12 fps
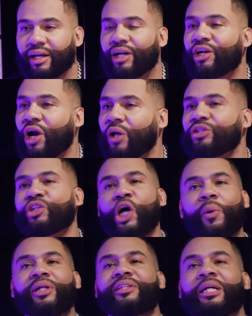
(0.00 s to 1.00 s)
Girls
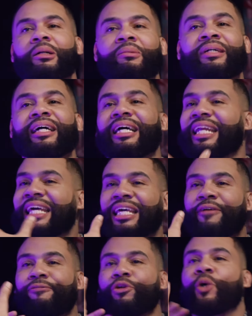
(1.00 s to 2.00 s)
go with them and they
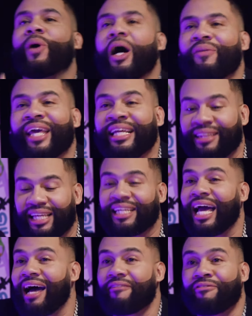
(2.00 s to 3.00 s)
get flew out. They get the
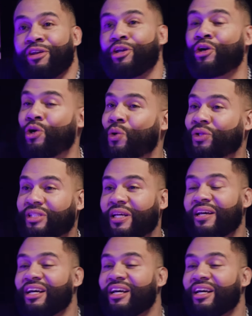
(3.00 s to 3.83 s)
yacht videos.